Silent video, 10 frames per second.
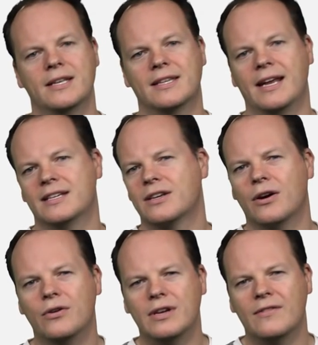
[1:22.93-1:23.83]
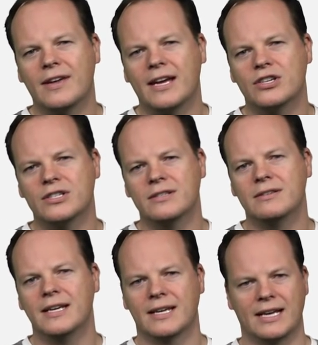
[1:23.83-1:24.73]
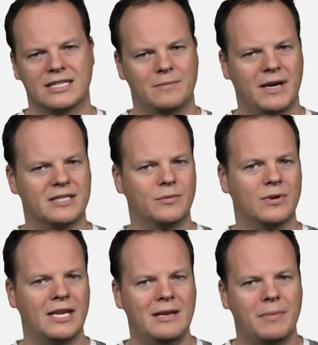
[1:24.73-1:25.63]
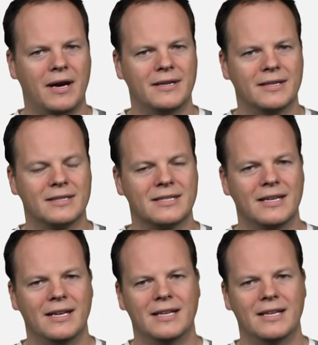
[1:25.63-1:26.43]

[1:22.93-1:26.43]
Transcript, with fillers: that has code navigation, customizable key bindings,